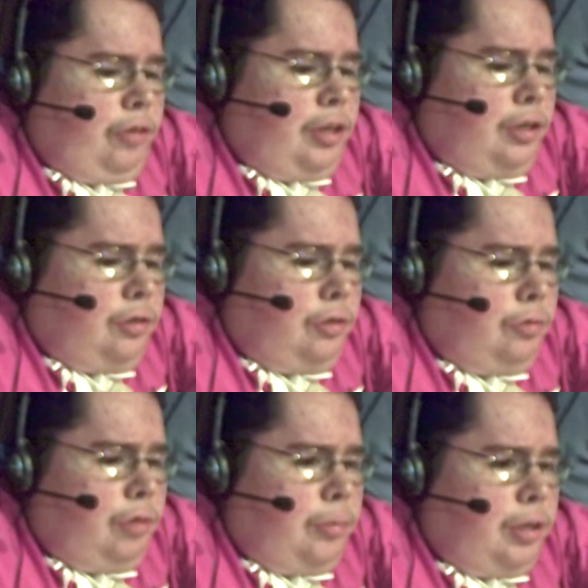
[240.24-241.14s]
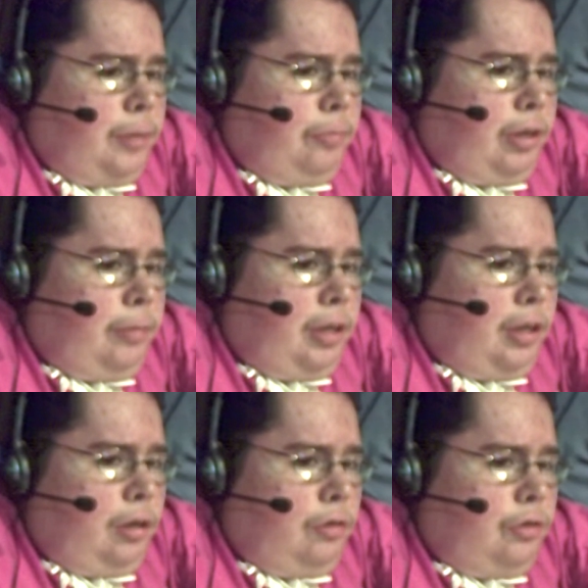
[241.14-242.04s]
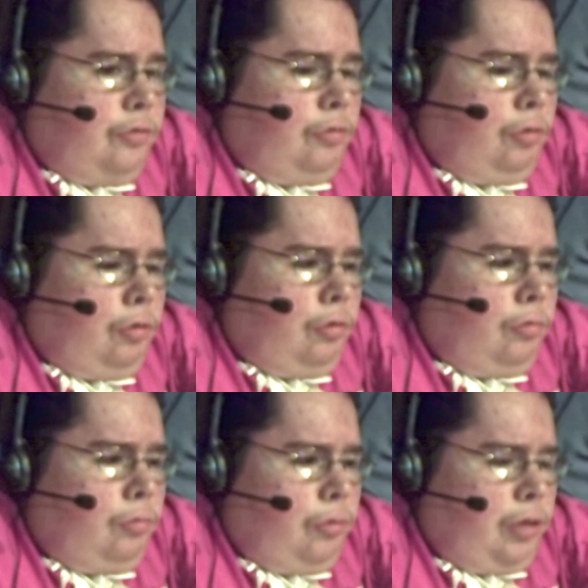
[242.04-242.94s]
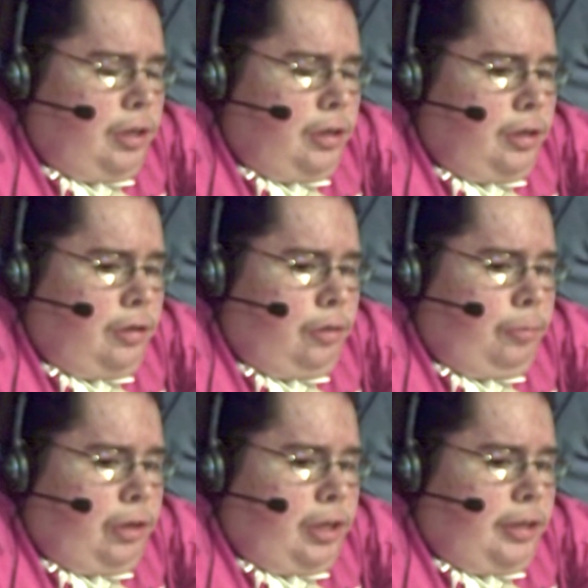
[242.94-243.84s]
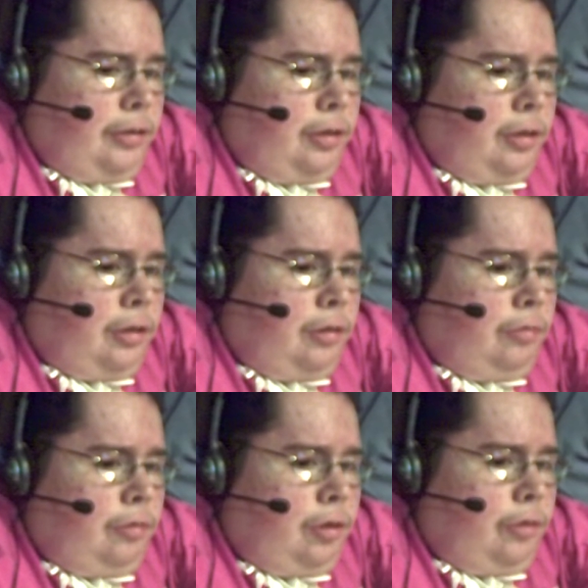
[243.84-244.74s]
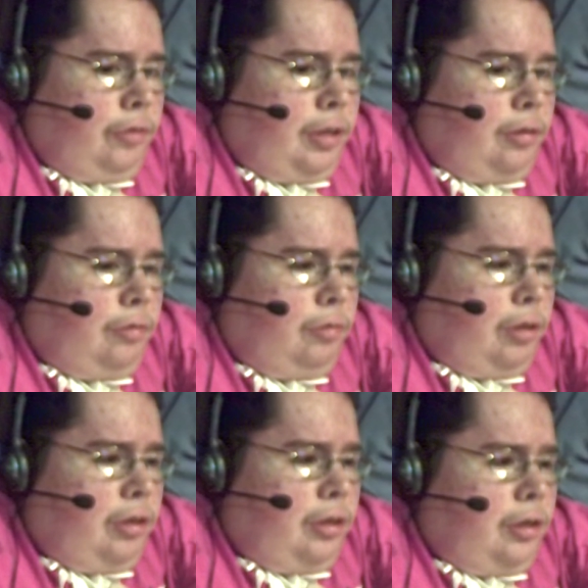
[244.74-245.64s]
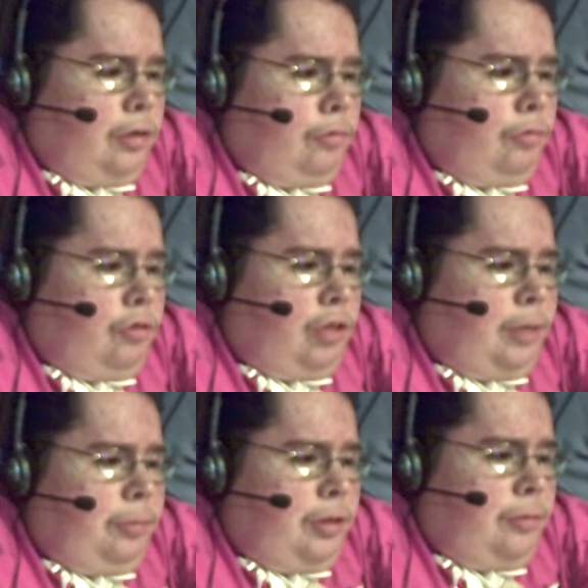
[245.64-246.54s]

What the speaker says: is screaming at Brad Maddox for ruining the plan of crowning a new champion,